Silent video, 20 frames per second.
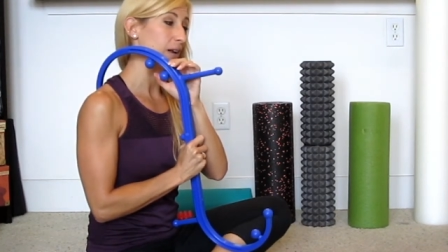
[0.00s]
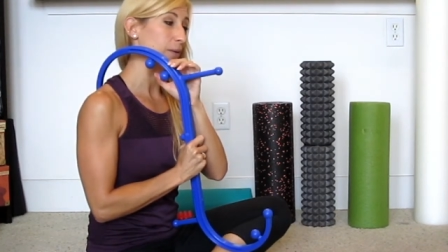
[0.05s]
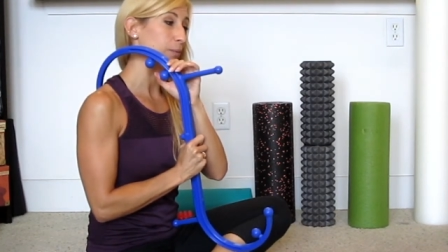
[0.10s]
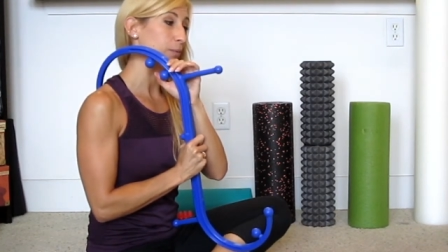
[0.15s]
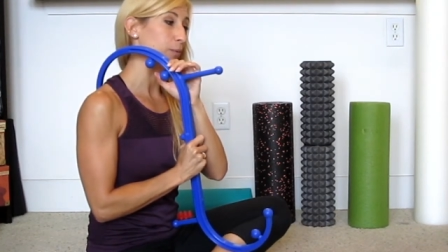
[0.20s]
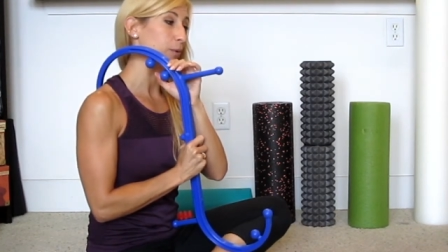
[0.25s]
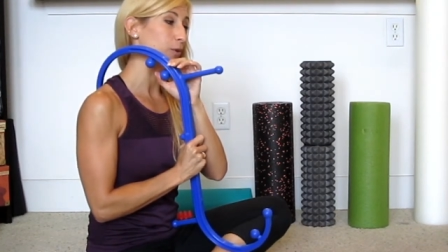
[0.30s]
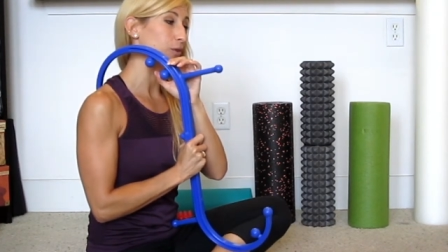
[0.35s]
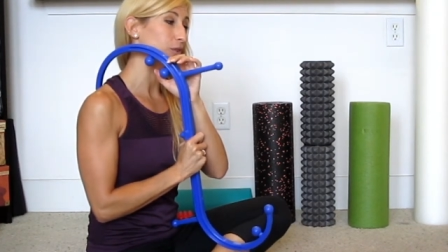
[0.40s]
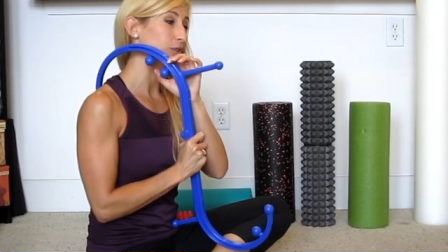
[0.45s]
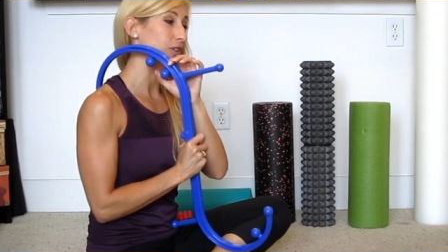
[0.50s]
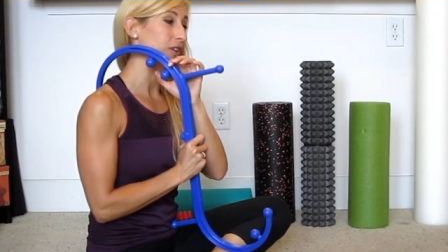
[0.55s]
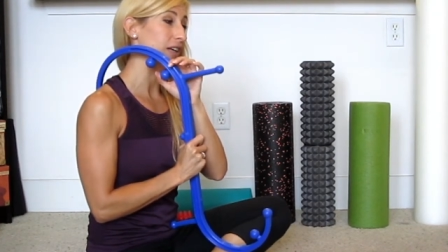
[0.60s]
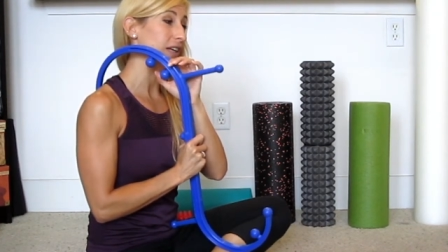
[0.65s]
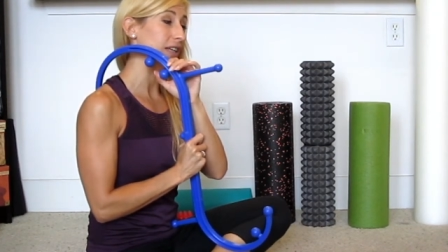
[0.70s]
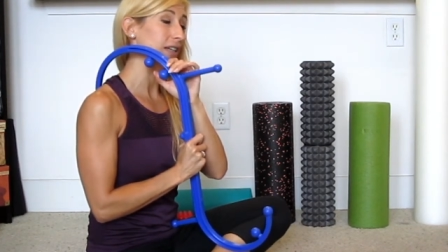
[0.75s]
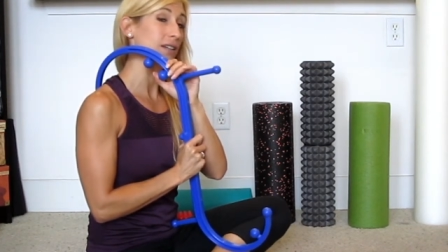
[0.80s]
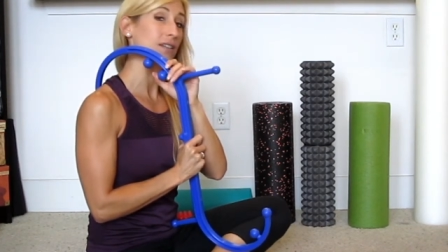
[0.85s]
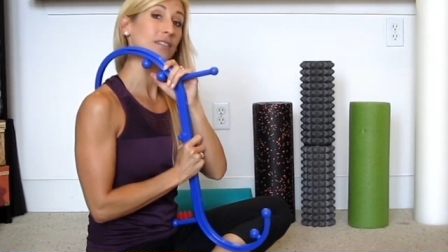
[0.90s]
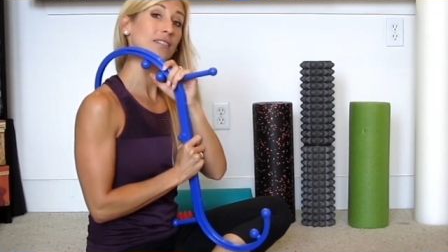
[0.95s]
Kind of pull
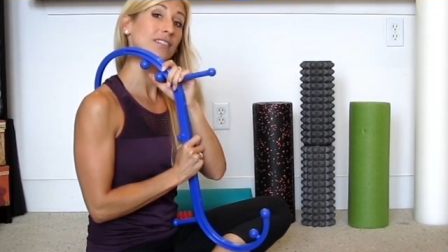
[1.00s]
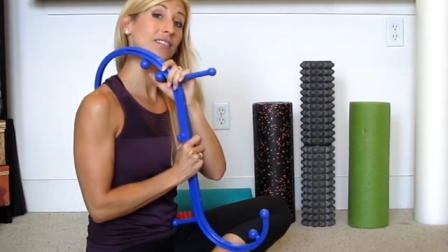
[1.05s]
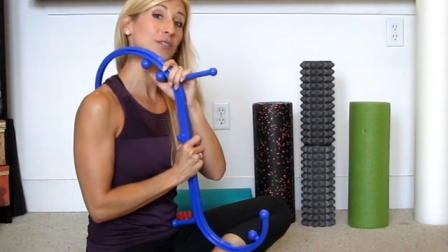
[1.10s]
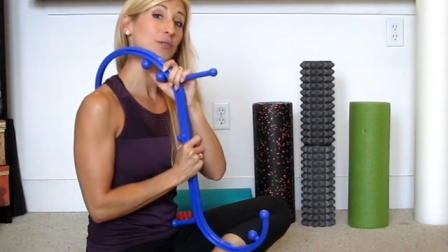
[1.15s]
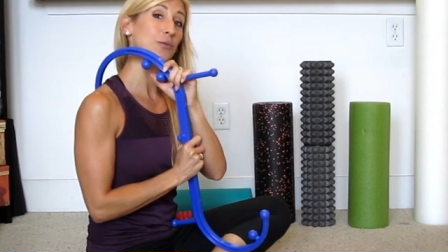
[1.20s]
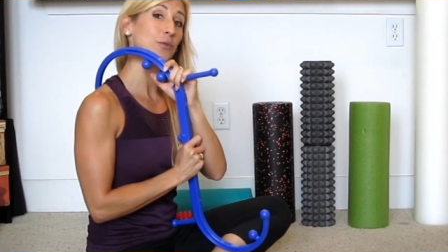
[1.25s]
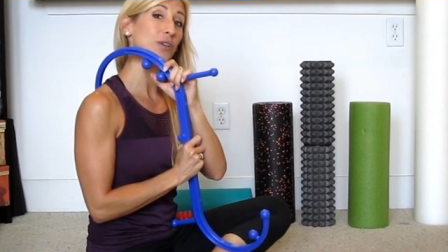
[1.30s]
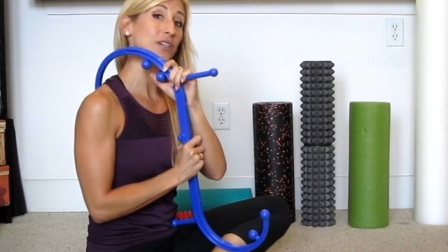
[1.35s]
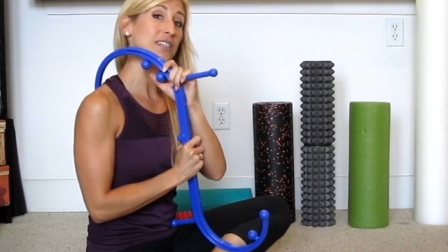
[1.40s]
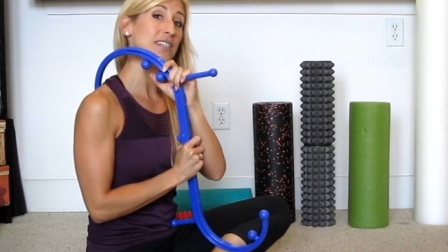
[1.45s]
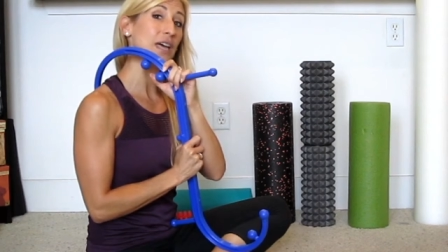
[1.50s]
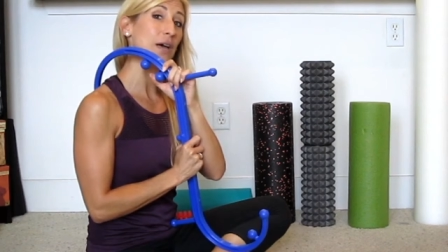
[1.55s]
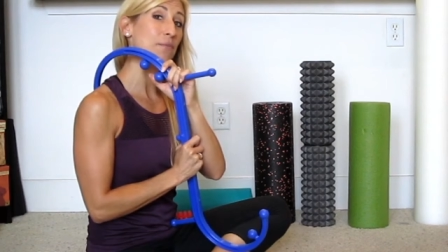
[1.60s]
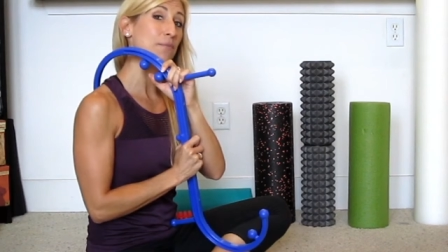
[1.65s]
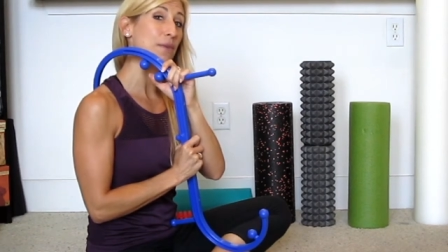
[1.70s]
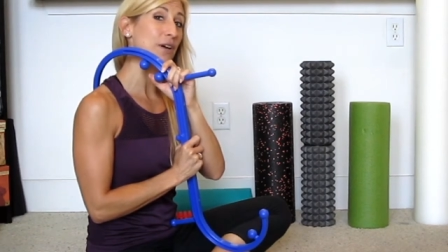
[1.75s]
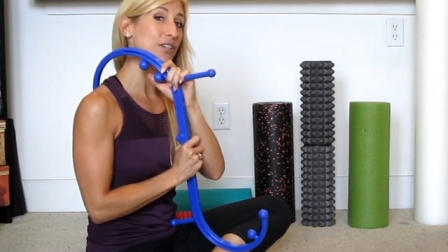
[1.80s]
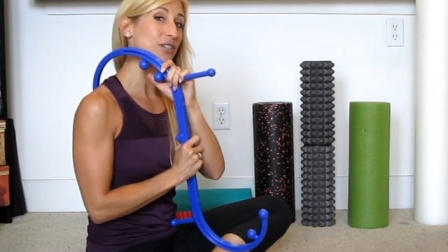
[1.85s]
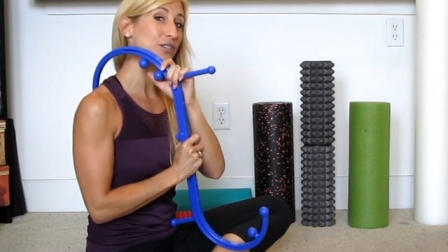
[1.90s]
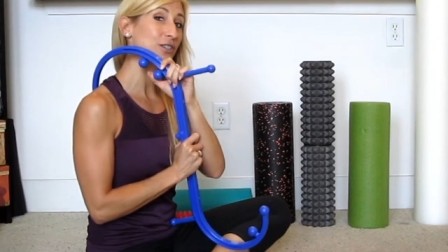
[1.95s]
in towards
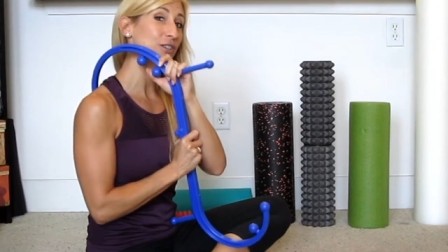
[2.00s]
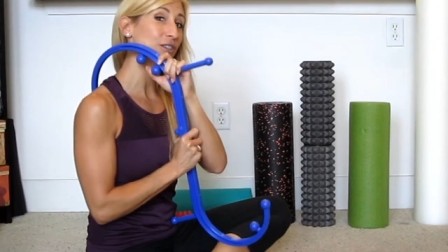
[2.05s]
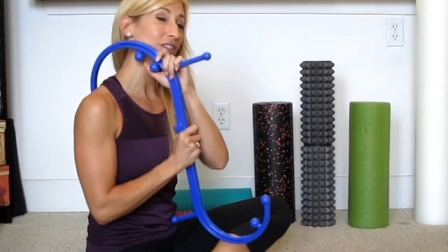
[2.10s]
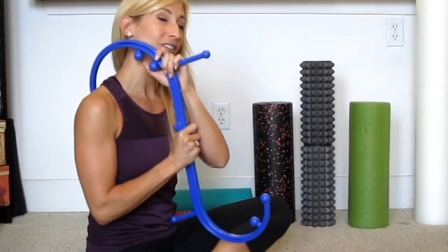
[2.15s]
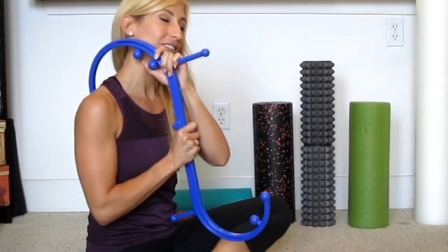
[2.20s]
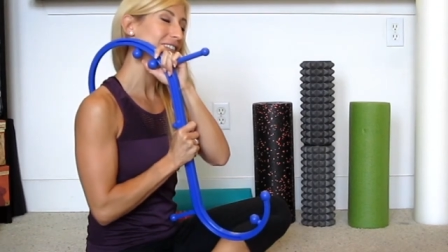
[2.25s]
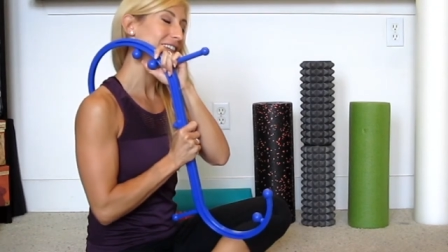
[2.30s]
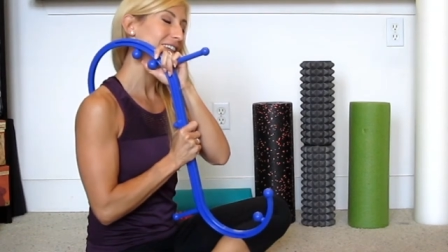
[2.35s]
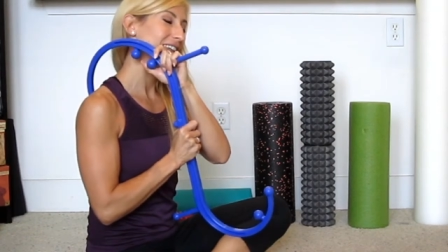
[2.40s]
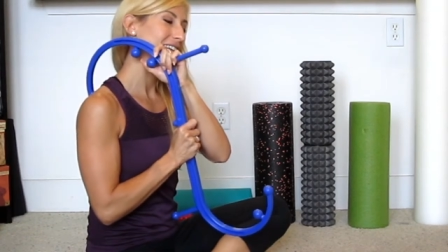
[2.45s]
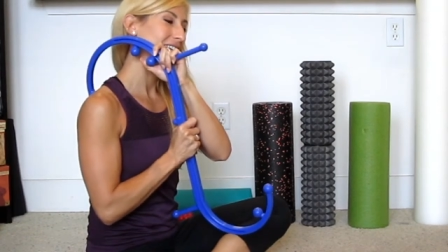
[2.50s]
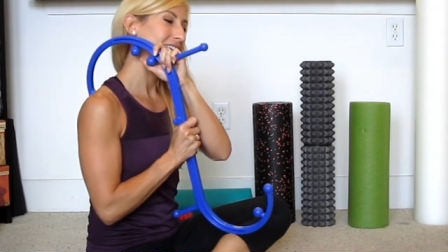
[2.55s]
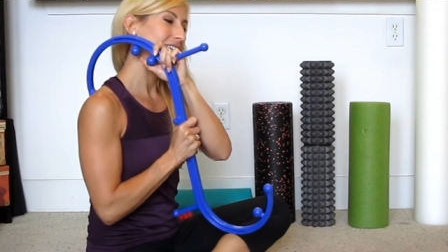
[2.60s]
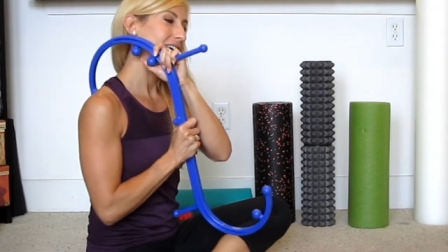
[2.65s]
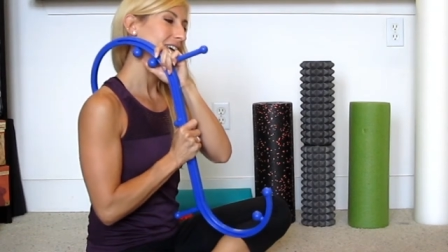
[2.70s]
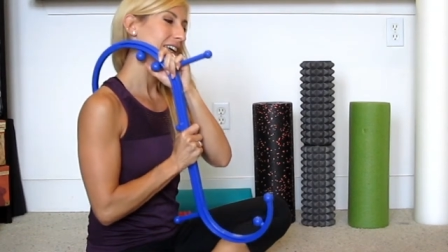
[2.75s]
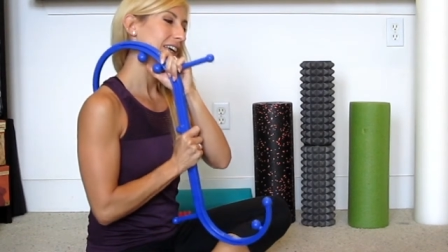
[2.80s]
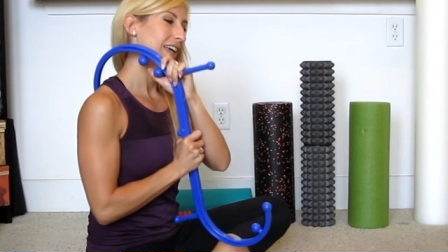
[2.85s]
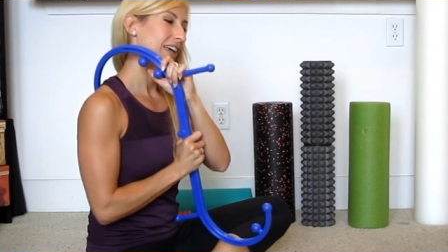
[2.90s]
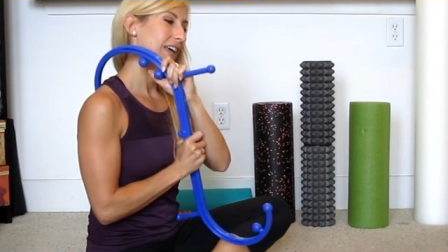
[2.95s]
that muscle,
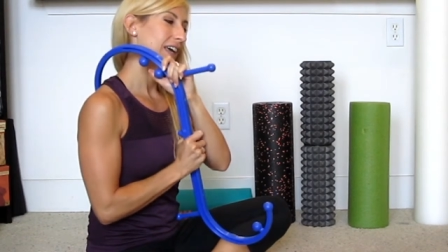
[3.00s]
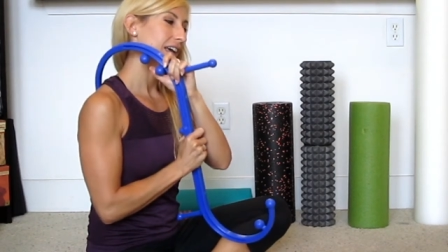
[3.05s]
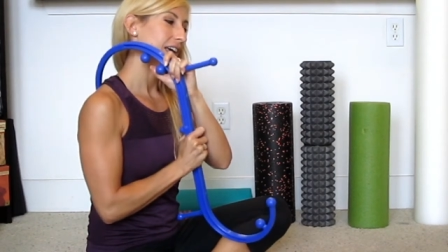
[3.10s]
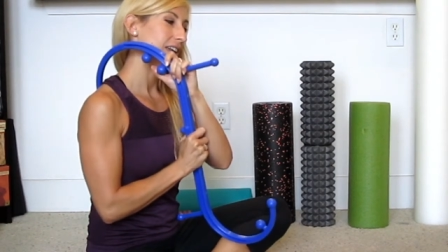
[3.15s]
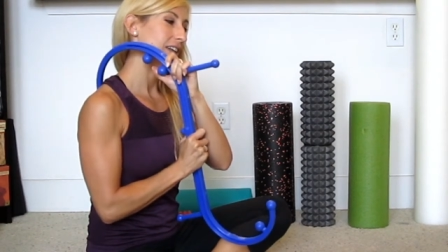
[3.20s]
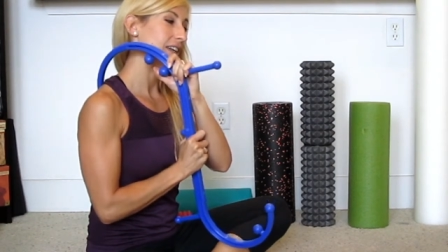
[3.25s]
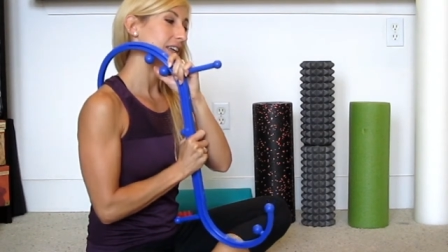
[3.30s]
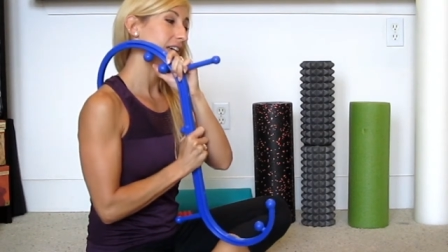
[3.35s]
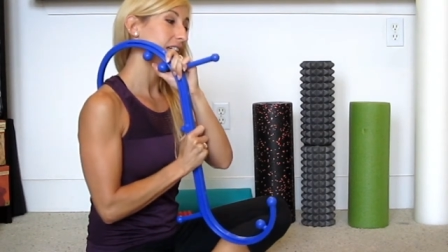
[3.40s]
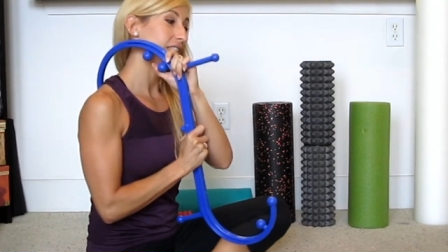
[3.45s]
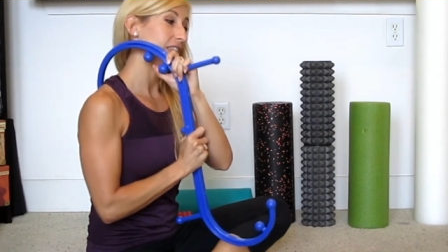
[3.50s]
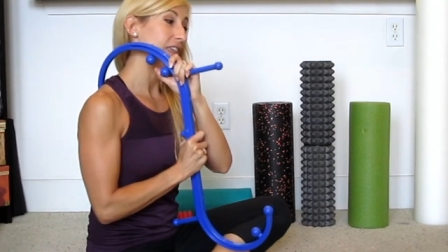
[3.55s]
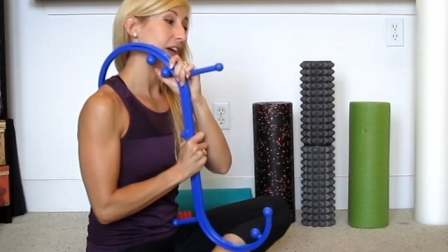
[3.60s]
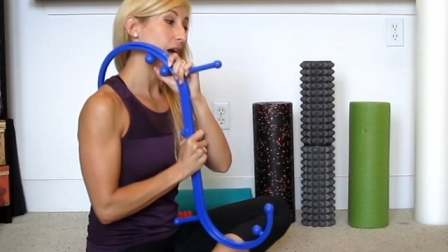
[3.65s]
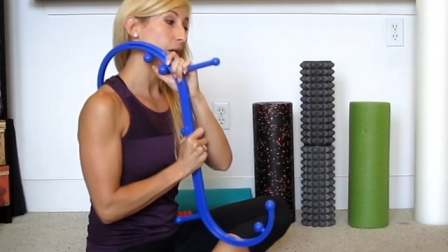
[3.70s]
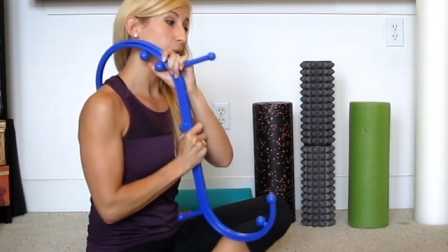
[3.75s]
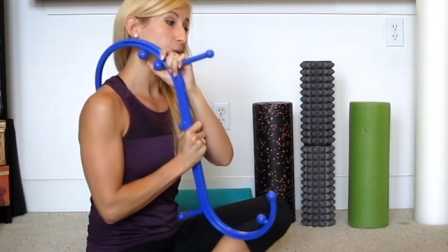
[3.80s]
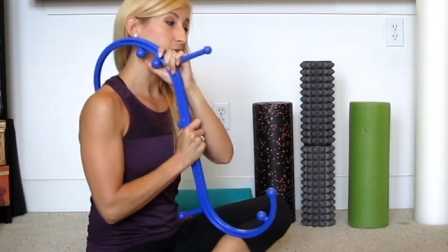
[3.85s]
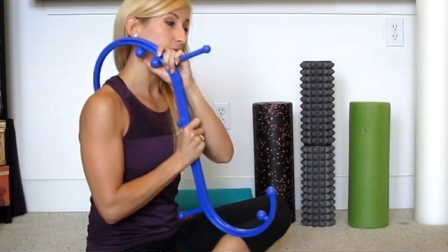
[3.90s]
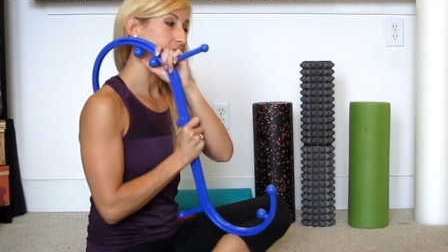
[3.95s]
and to get
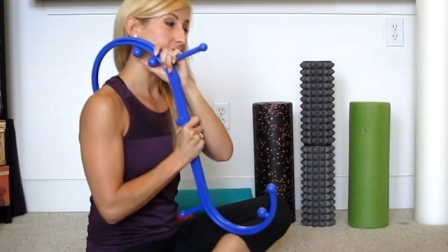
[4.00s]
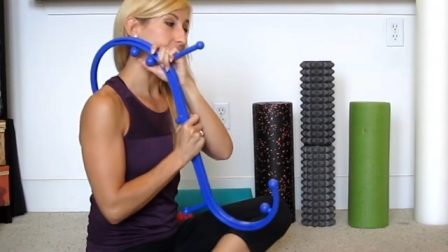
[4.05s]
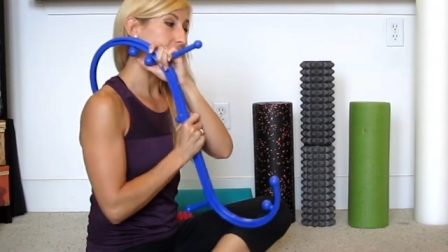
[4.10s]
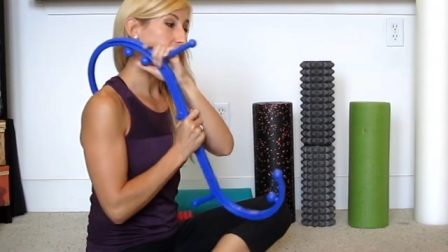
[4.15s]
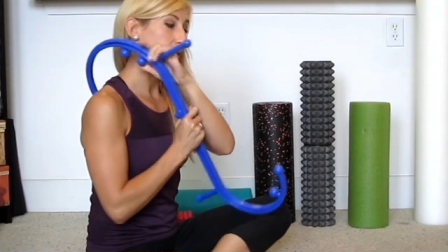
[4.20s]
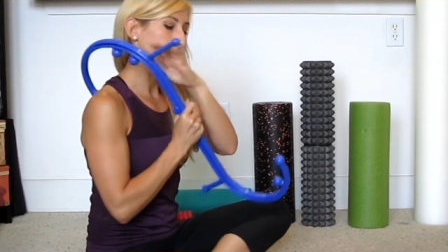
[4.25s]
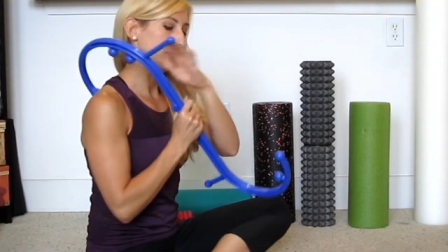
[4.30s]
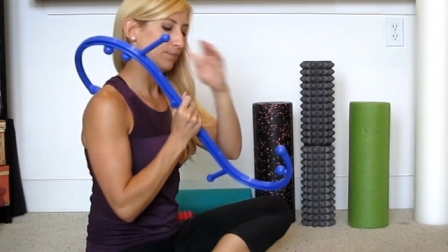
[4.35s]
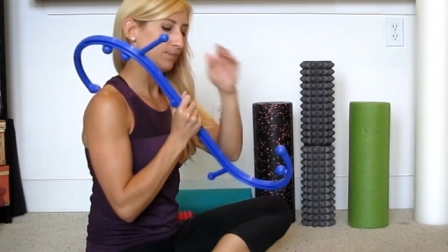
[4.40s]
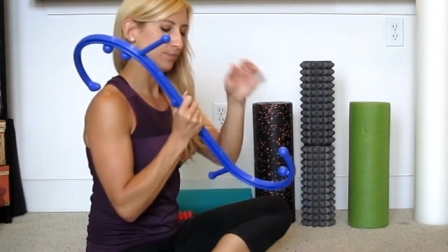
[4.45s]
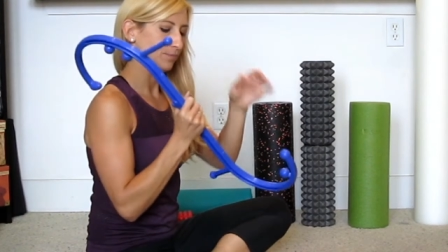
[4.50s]
that worked out.